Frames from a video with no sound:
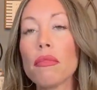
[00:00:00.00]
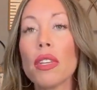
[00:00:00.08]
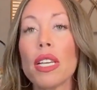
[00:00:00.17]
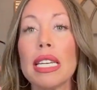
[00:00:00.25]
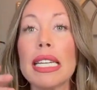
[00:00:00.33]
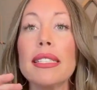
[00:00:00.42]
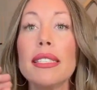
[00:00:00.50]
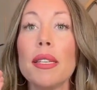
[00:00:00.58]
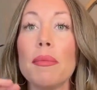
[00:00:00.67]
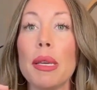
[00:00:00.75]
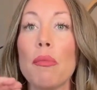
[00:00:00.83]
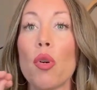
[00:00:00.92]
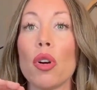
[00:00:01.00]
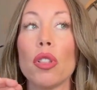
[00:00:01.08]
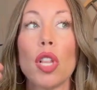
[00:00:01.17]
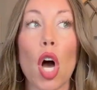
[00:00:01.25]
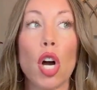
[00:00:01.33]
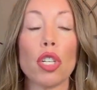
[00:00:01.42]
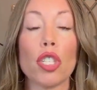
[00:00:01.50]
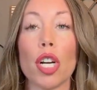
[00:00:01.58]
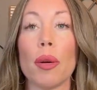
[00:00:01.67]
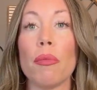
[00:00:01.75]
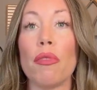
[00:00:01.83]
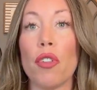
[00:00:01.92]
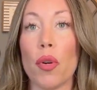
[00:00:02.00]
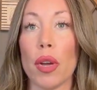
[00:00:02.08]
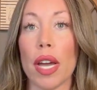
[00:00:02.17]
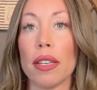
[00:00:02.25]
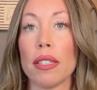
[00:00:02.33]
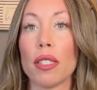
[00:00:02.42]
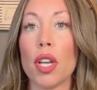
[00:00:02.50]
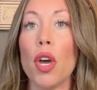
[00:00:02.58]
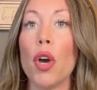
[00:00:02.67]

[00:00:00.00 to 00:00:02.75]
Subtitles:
needs to be more long-term focused.